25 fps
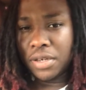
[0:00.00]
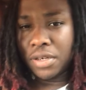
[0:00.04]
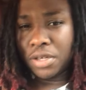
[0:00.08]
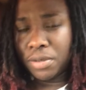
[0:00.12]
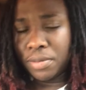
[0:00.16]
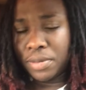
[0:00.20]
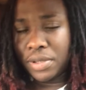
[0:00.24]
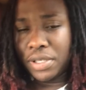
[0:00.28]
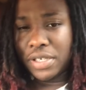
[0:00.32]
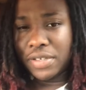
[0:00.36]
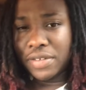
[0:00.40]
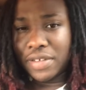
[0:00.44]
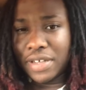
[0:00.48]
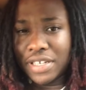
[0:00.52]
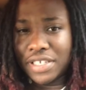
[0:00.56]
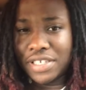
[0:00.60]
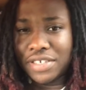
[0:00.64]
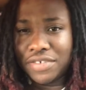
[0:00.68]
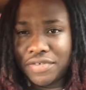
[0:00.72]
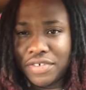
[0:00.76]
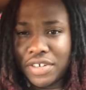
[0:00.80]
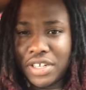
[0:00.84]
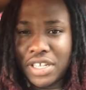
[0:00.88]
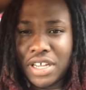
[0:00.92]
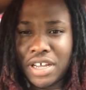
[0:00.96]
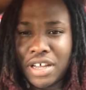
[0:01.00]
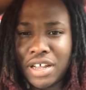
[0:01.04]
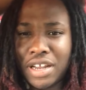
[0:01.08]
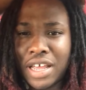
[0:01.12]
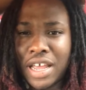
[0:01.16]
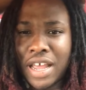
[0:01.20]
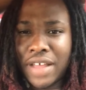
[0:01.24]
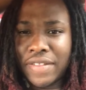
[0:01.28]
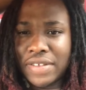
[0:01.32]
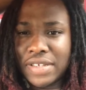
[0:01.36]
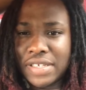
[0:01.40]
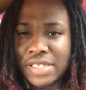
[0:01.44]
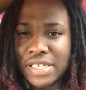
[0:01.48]
do believe that's really all I
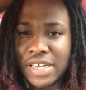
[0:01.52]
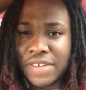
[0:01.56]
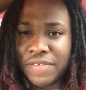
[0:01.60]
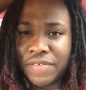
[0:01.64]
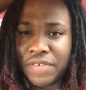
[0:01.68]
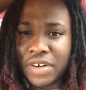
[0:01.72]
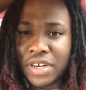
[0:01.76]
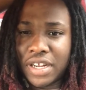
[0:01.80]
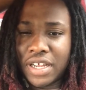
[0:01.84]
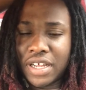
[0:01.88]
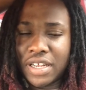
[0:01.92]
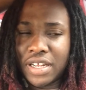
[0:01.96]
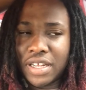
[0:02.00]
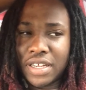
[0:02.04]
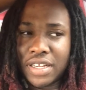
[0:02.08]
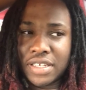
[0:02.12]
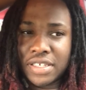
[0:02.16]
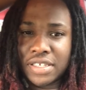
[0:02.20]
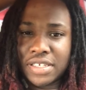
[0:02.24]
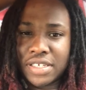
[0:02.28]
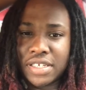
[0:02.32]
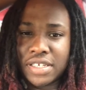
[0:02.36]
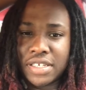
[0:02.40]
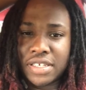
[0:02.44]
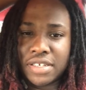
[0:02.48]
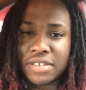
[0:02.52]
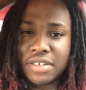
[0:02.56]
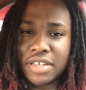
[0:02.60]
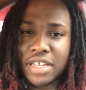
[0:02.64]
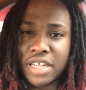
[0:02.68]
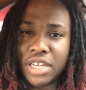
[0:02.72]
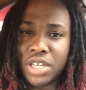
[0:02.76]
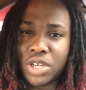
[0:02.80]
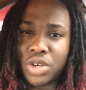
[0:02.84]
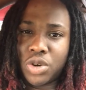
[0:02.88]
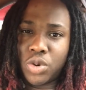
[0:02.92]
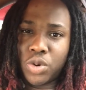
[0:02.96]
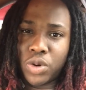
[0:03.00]
have to say for now. Like I said,
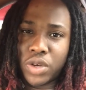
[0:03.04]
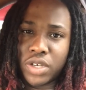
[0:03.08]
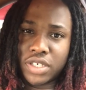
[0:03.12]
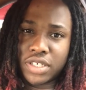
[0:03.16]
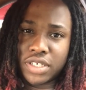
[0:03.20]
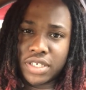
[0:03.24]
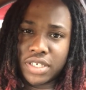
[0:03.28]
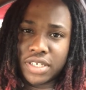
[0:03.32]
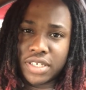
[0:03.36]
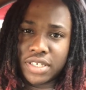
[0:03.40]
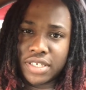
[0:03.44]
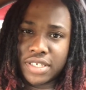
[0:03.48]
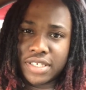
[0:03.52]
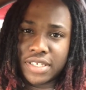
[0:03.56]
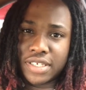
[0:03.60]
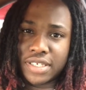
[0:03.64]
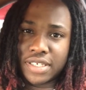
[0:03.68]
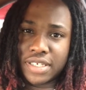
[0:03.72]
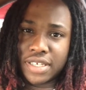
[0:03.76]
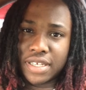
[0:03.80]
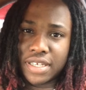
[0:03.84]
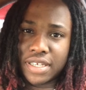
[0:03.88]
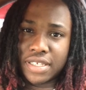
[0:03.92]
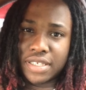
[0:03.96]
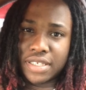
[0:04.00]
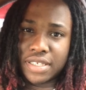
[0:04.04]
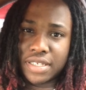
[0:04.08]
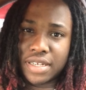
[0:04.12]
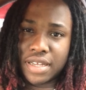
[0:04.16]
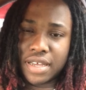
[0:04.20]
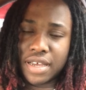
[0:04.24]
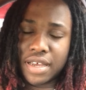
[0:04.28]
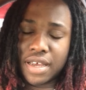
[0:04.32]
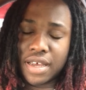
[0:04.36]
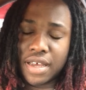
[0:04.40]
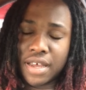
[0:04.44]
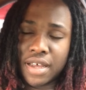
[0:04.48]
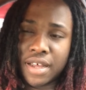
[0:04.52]
any questions, just
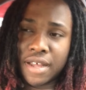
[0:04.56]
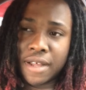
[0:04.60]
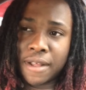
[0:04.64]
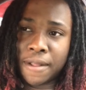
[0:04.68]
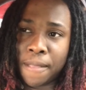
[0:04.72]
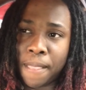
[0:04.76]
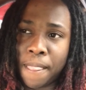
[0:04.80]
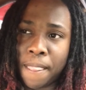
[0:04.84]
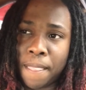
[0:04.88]
uh,